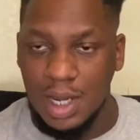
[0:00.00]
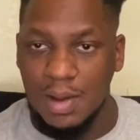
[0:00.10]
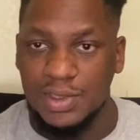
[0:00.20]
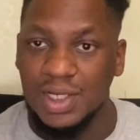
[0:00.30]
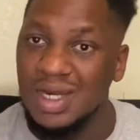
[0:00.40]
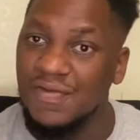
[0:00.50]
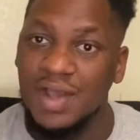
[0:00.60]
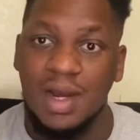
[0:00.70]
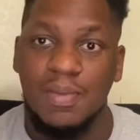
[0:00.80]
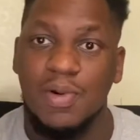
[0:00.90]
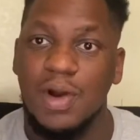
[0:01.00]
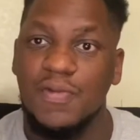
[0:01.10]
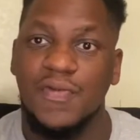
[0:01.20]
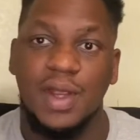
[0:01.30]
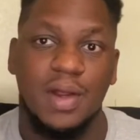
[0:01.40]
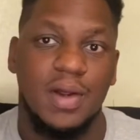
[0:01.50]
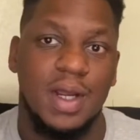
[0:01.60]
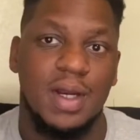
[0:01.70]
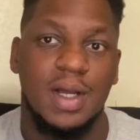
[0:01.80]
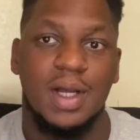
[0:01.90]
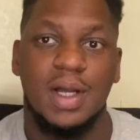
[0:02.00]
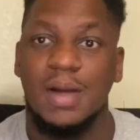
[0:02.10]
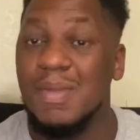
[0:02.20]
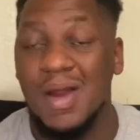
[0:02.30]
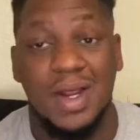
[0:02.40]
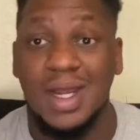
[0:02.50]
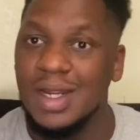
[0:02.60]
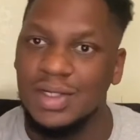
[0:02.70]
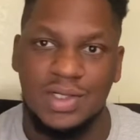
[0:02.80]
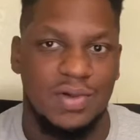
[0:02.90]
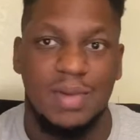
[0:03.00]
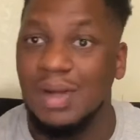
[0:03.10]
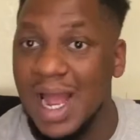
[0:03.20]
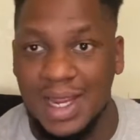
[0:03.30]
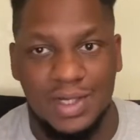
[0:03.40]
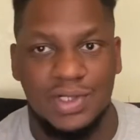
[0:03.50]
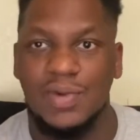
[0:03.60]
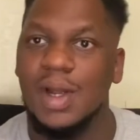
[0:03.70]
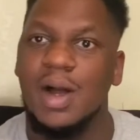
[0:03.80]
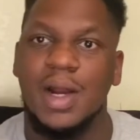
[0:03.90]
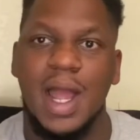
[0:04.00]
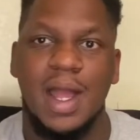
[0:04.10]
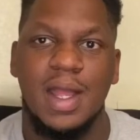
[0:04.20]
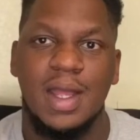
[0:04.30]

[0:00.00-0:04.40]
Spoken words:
significant, important figure in American history, black history, all that.